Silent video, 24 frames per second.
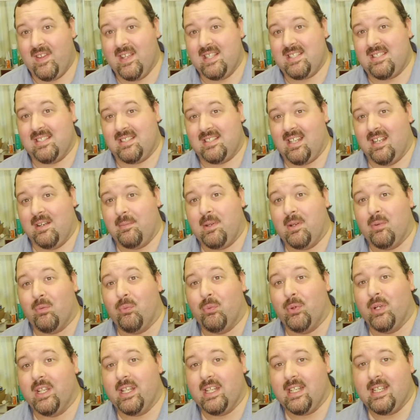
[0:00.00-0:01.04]
this is going to be
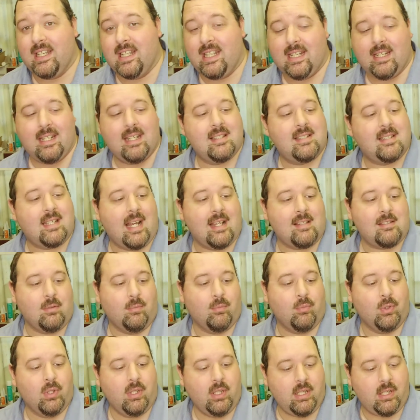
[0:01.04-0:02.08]
really neat. It's got
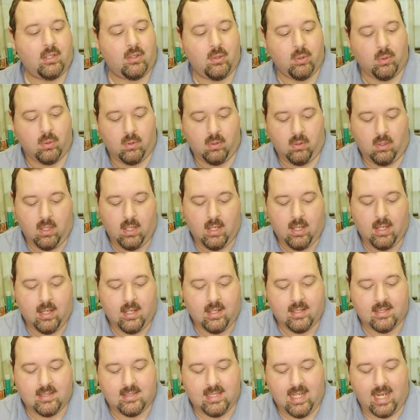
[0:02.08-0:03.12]
some really cool
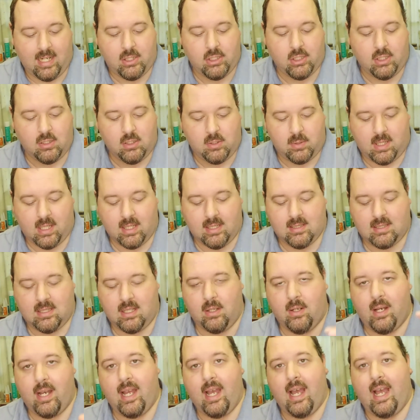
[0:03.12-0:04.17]
sections because,
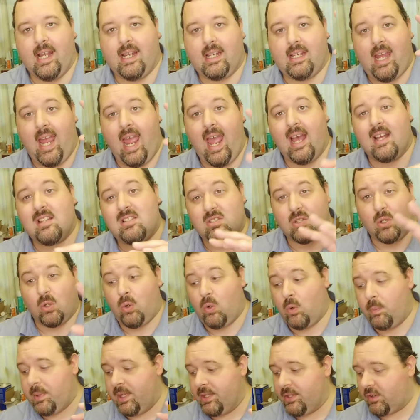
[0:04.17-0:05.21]
you know, I cast the
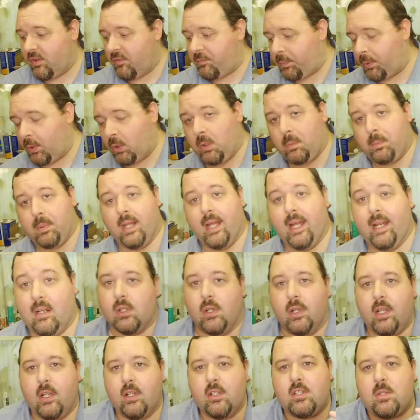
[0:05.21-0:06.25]
whole mother of pearl blank.
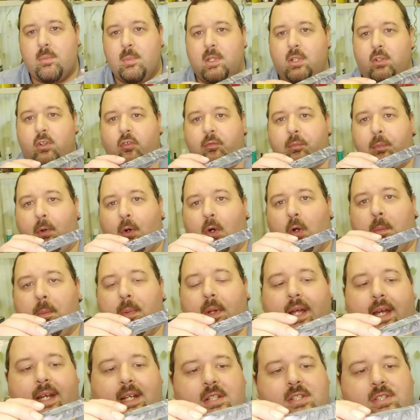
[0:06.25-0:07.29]
So here's a mother of pearl
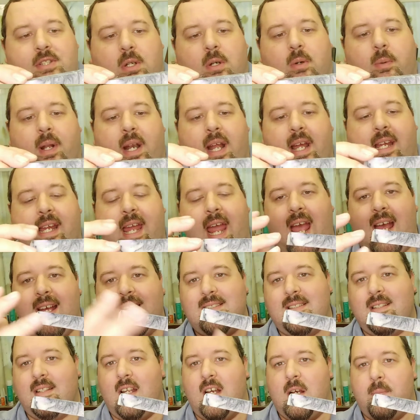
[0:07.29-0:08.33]
blank. So when I
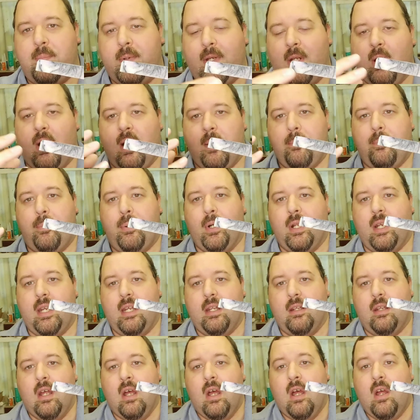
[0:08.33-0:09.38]
cast it up, you know, I put
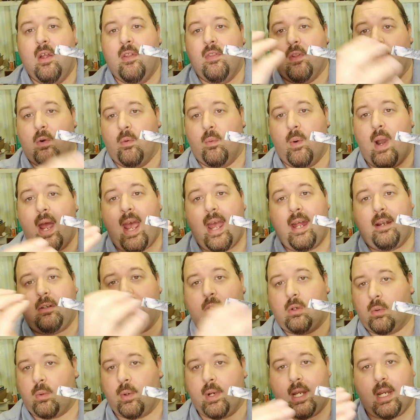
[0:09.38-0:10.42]
in the
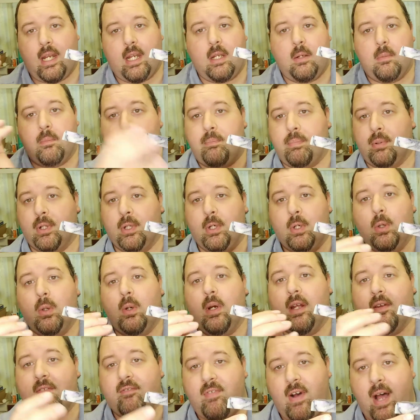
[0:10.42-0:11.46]
red, green,
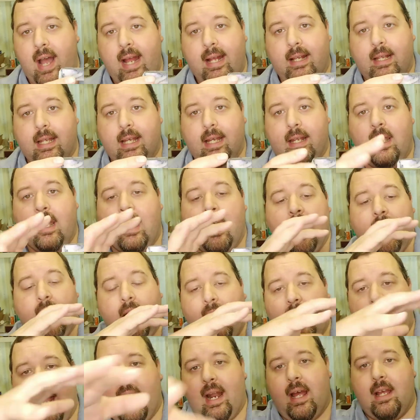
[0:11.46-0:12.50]
blue, and violet,
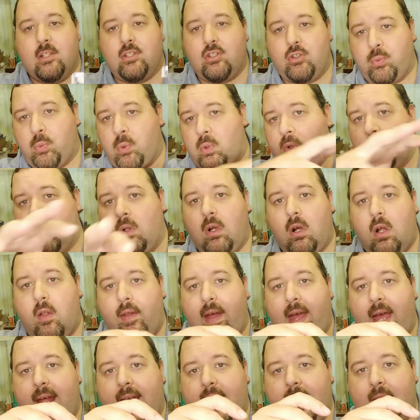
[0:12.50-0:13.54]
and I swirl all
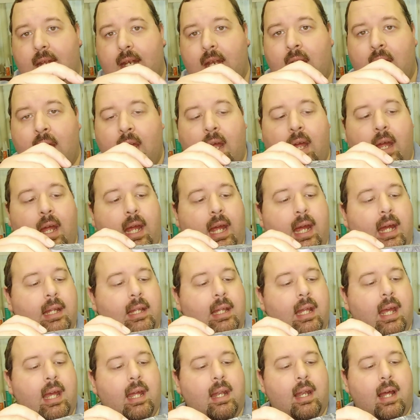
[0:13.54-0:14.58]
that in,
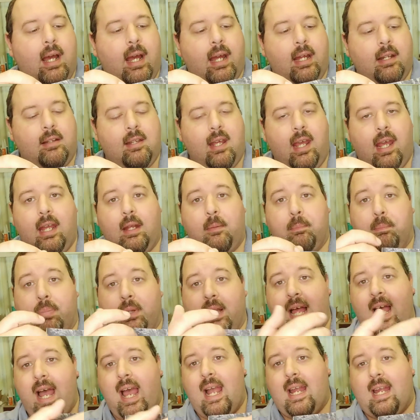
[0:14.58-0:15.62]
and then I take
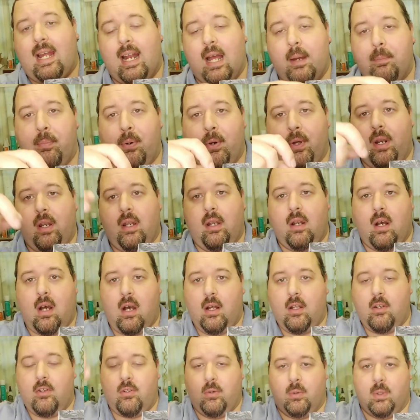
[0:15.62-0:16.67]
black and I put it
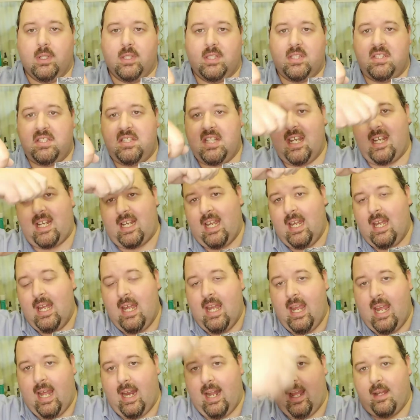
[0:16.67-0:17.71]
onto a stick
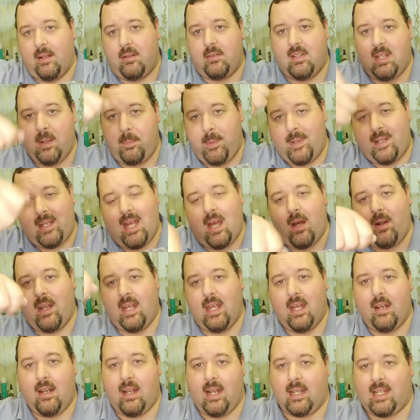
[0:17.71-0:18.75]
and I dip it down
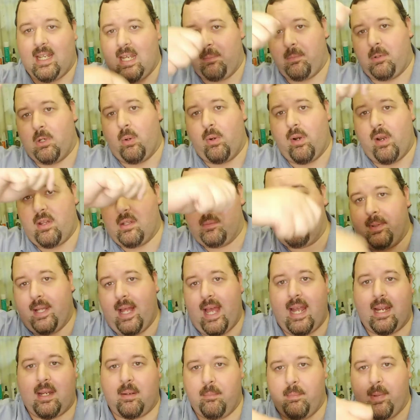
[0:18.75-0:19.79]
in, and I keep going in the
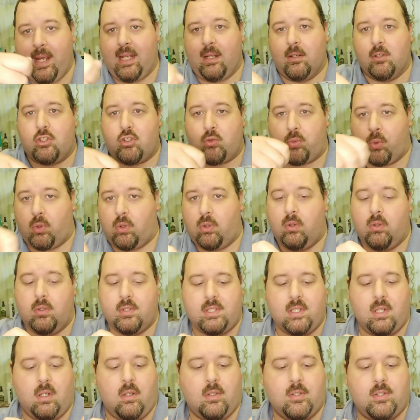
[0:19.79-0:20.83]
black and making
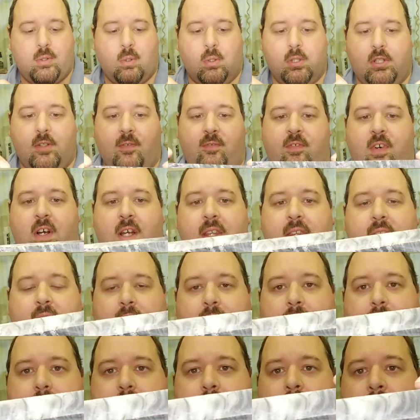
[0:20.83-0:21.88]
swirls and all sorts of fun
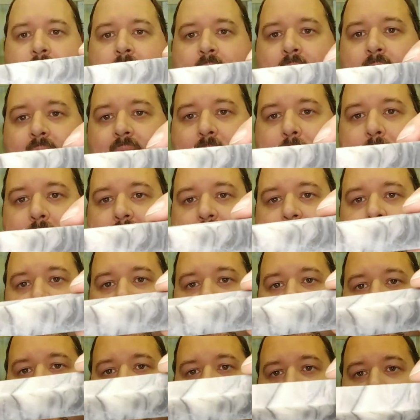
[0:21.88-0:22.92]
things that make
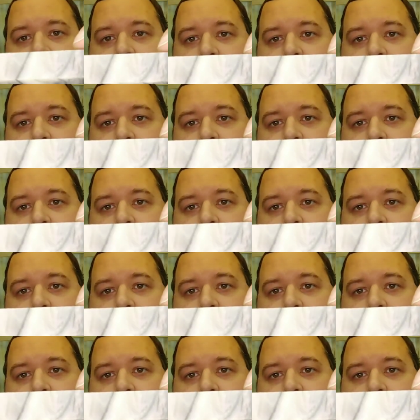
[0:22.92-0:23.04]
these